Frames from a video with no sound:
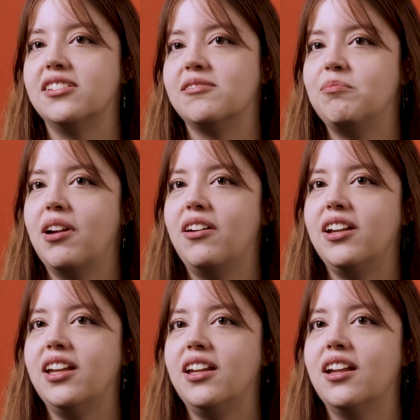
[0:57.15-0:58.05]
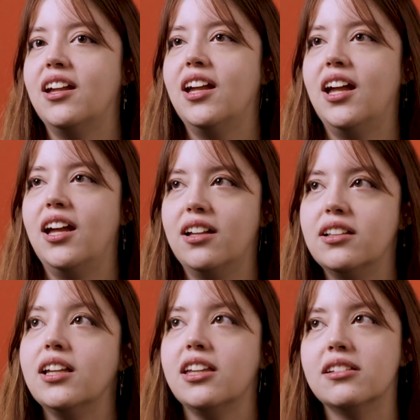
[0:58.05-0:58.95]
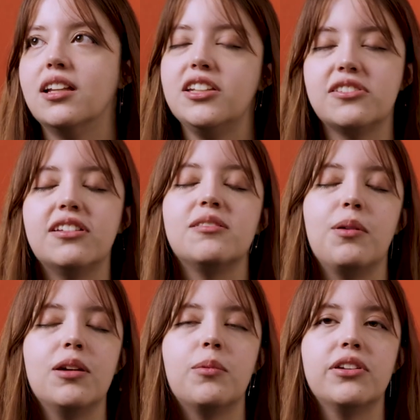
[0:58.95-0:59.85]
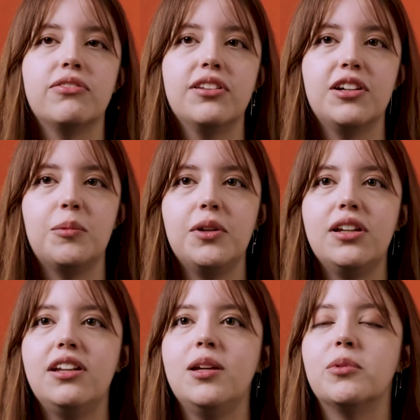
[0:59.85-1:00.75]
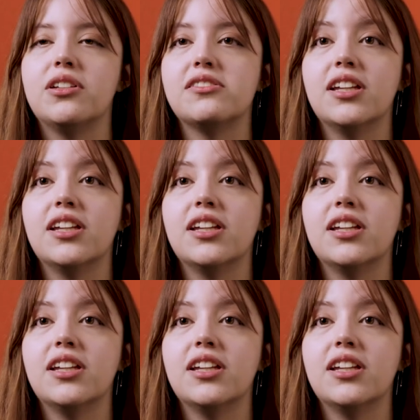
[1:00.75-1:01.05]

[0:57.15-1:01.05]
It's very, like you said, it's very important for the community, but there's